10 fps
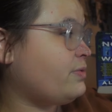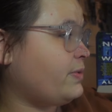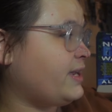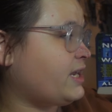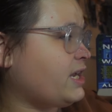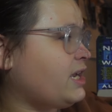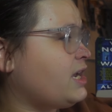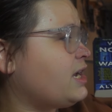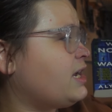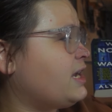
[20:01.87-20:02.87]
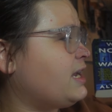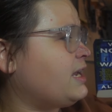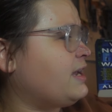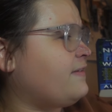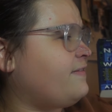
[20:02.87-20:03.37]
quick
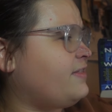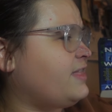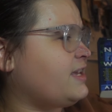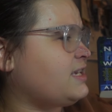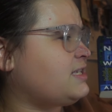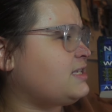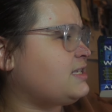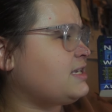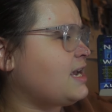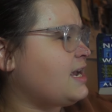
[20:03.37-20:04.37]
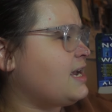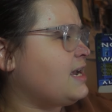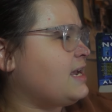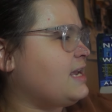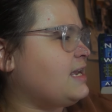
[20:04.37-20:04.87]
if this
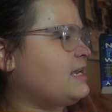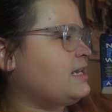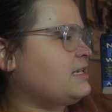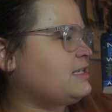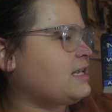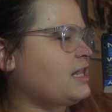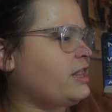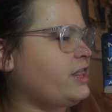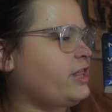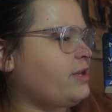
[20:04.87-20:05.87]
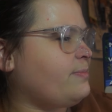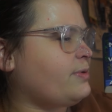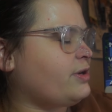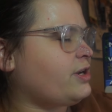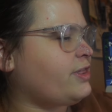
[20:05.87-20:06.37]
is the
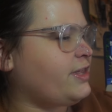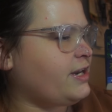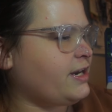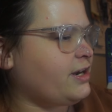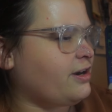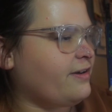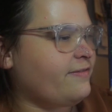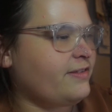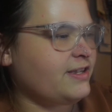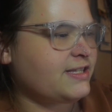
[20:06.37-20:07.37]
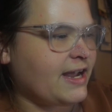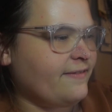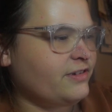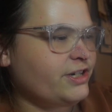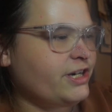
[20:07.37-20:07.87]
book that I got for the
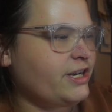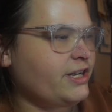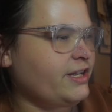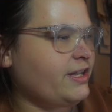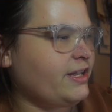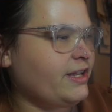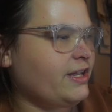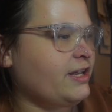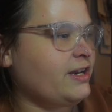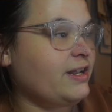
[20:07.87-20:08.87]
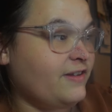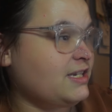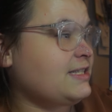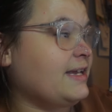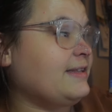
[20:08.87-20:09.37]
scavenger hunt. And if it
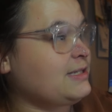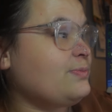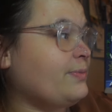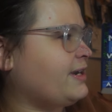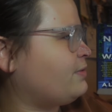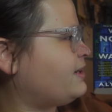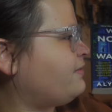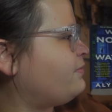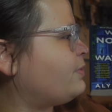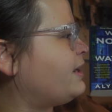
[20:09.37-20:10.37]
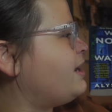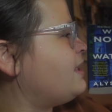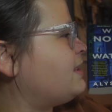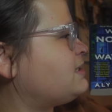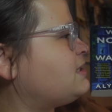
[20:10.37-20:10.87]
is, then that's what we're gonna read it for.
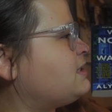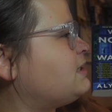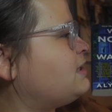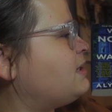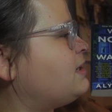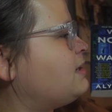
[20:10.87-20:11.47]
Let's see.